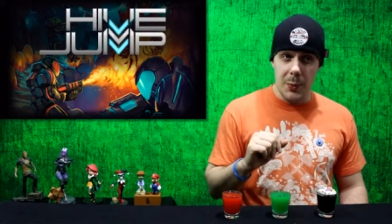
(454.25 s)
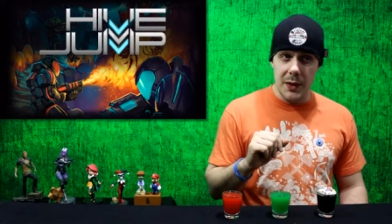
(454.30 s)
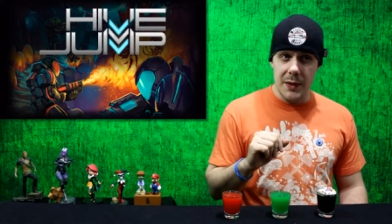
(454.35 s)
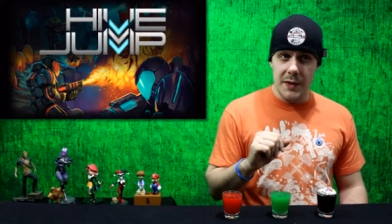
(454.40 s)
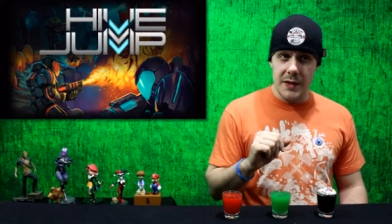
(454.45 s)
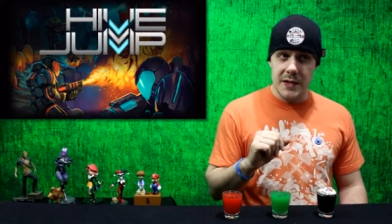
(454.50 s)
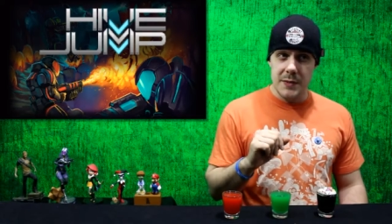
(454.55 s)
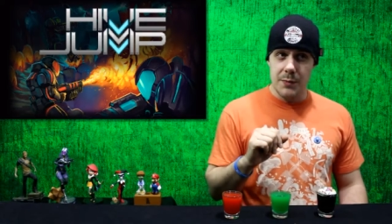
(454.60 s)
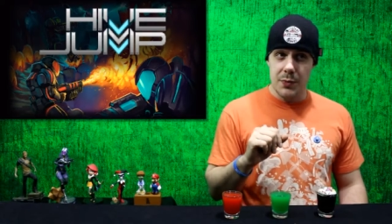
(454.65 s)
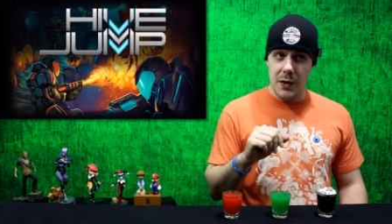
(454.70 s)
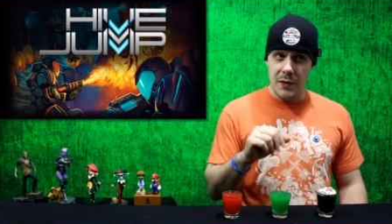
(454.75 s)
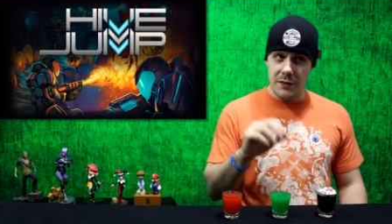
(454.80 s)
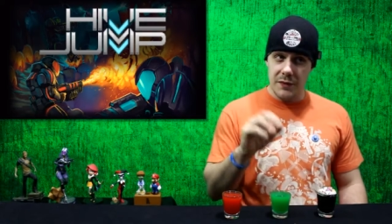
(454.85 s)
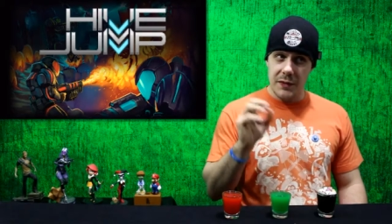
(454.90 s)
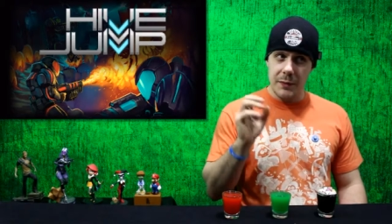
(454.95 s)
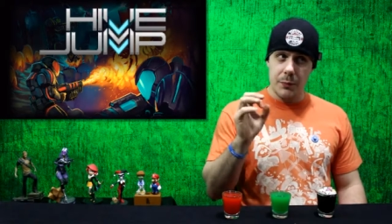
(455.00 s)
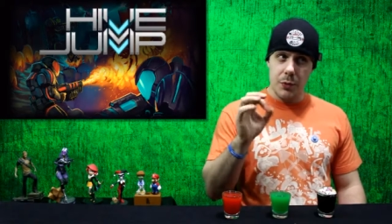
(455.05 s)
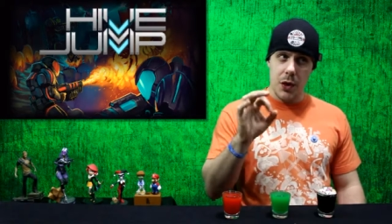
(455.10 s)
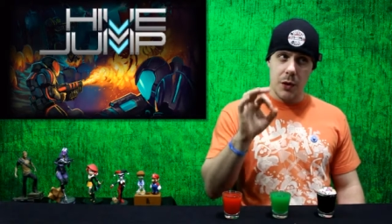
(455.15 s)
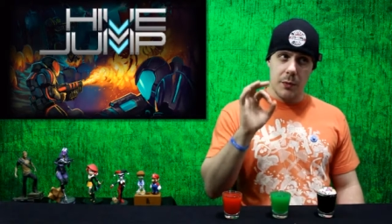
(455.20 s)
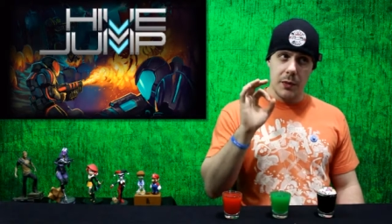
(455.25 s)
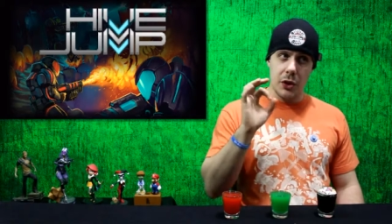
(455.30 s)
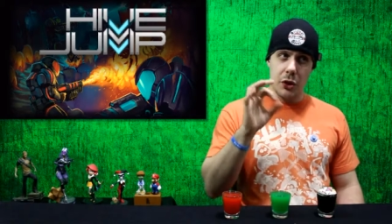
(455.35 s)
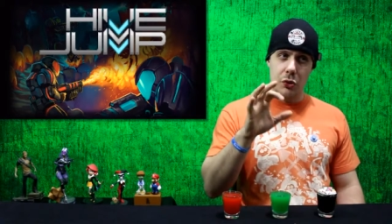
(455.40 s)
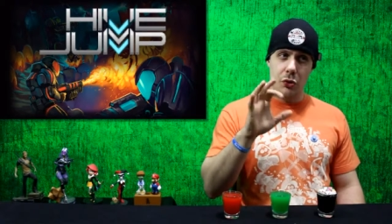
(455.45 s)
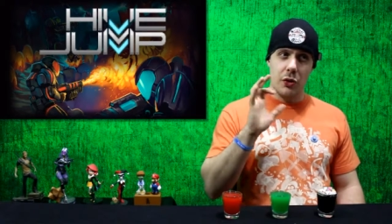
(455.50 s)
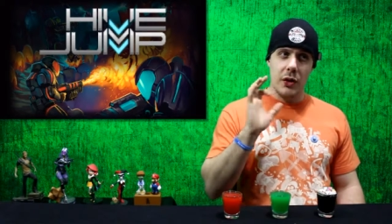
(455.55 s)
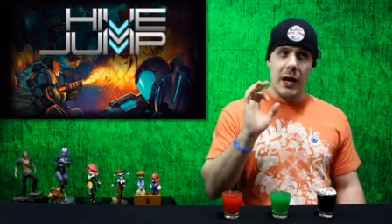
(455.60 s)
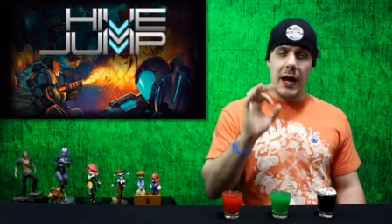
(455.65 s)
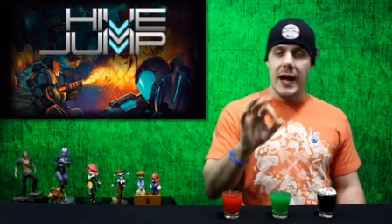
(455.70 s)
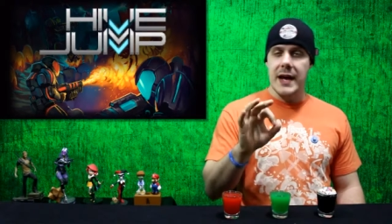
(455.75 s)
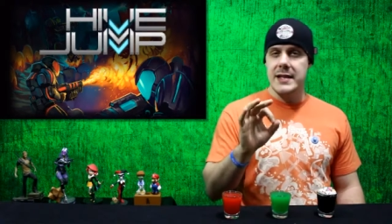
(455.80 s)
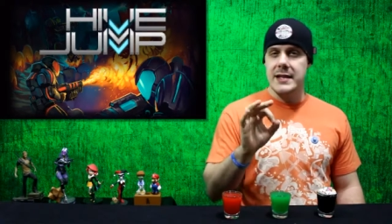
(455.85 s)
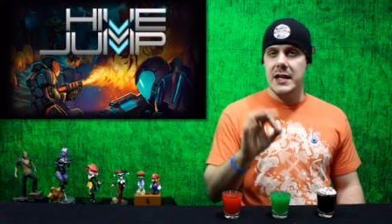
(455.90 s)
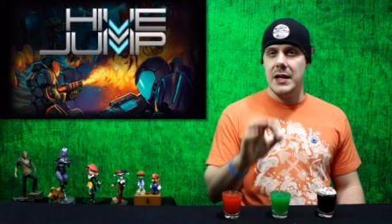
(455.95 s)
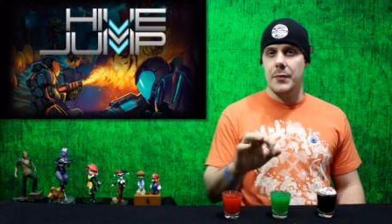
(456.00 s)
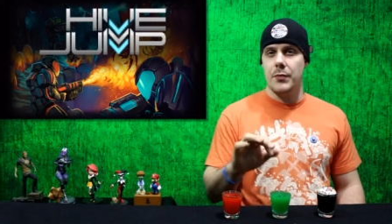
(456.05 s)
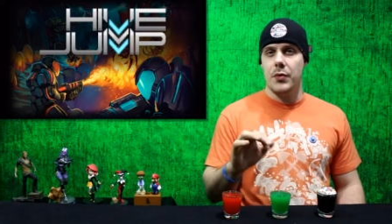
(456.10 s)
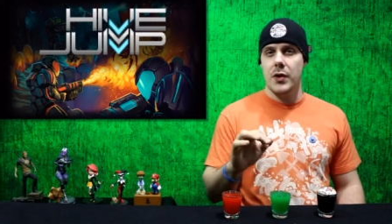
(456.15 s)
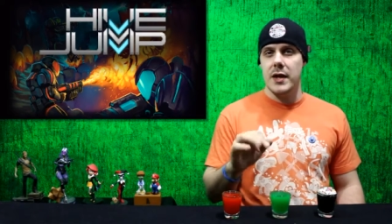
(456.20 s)
That's probably a good
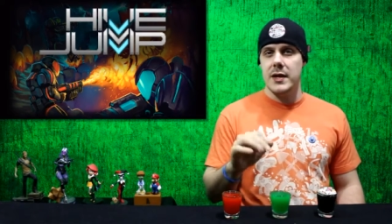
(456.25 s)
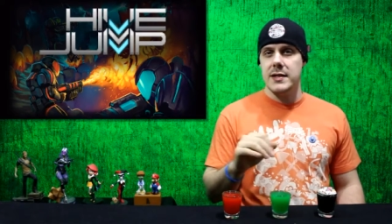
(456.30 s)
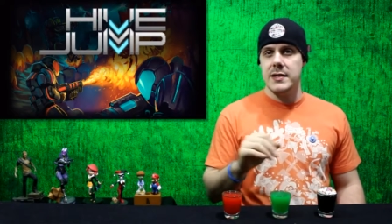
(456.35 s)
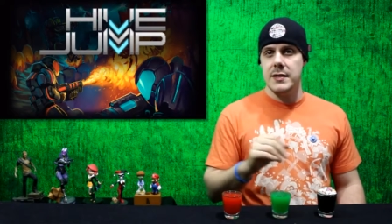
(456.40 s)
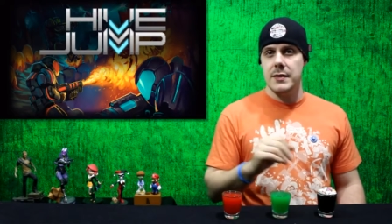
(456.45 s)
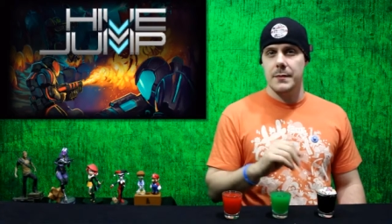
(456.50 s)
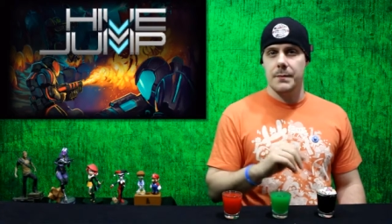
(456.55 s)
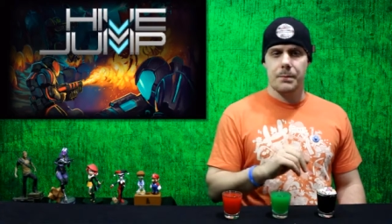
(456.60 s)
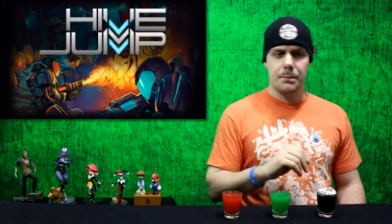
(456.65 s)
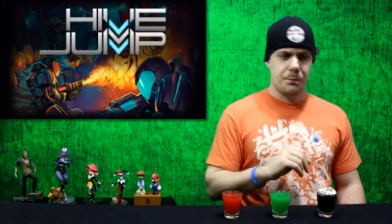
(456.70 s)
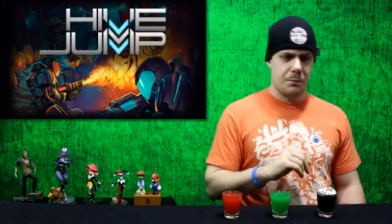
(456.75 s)
asking price.